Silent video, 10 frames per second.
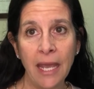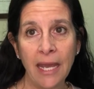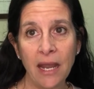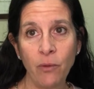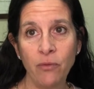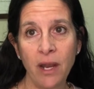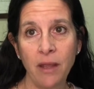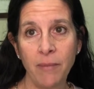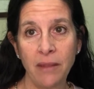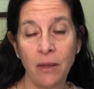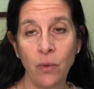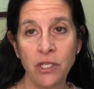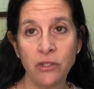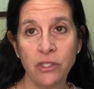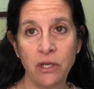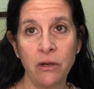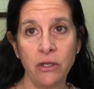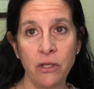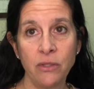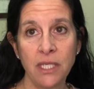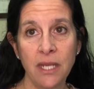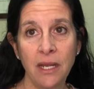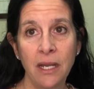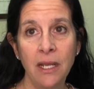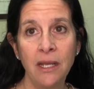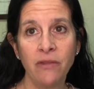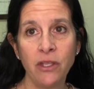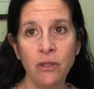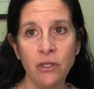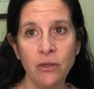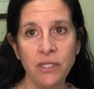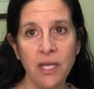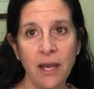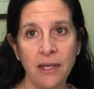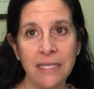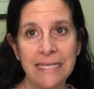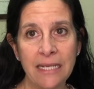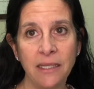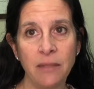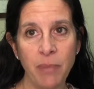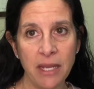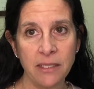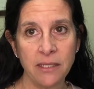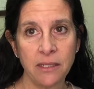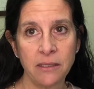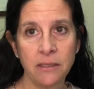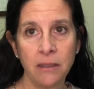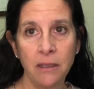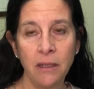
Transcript: And I would recommend that when you start using it, that you use it on a daily basis.